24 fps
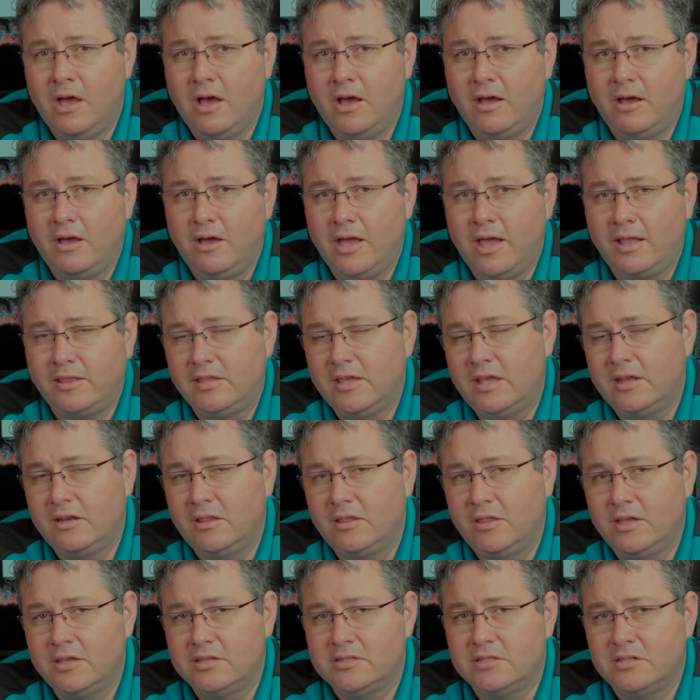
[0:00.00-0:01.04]
at the end
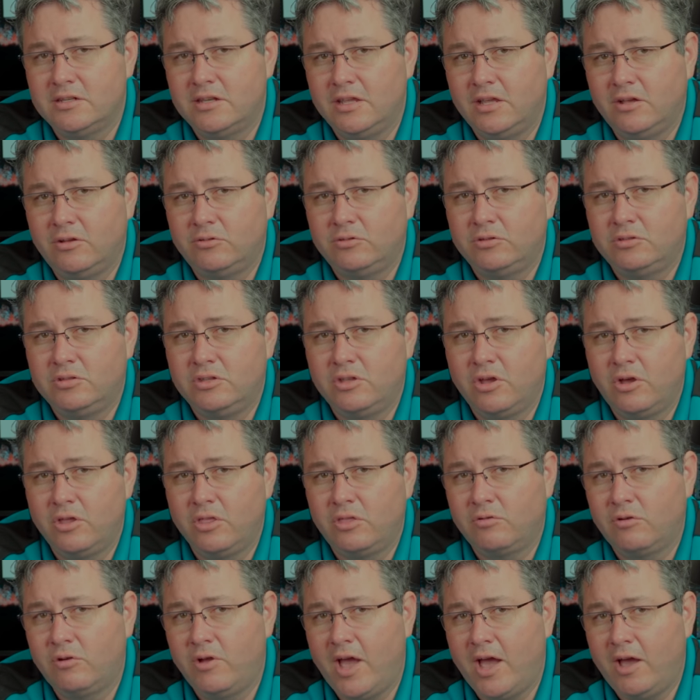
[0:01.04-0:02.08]
of this, and he'll go you
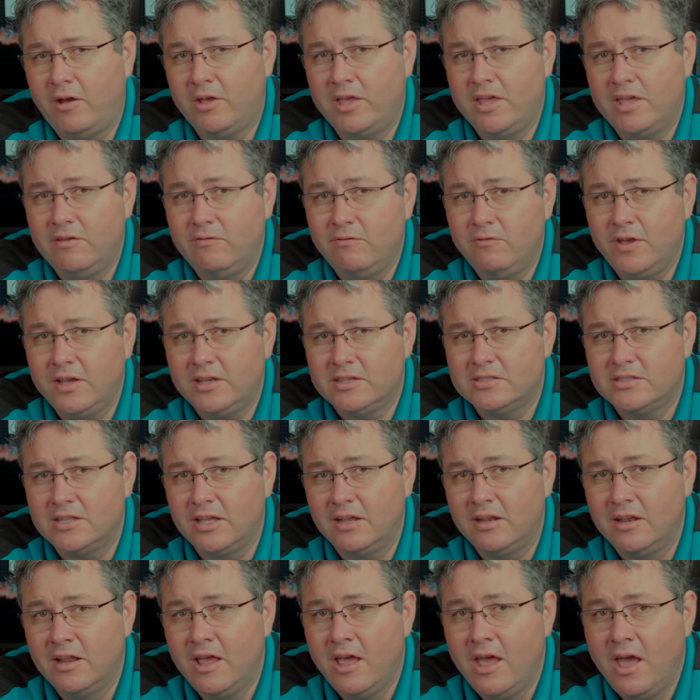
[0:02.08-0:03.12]
through how he fixed
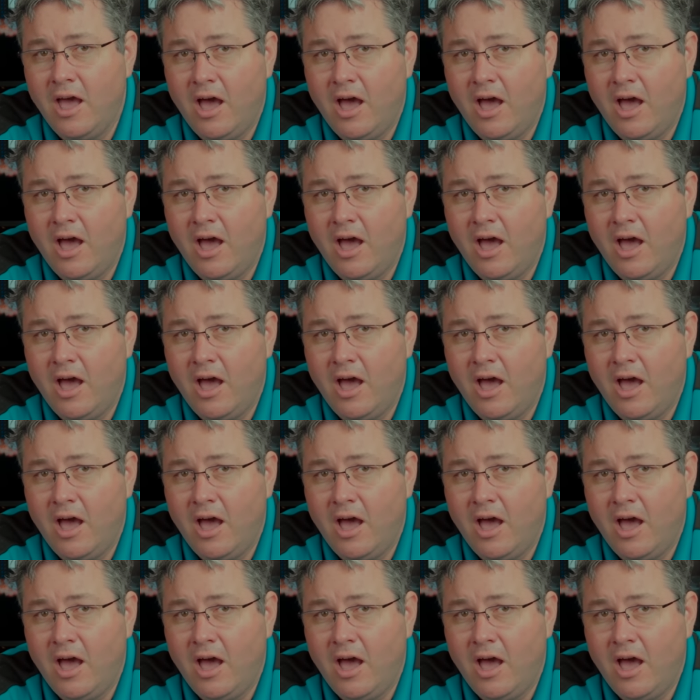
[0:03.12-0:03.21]
it.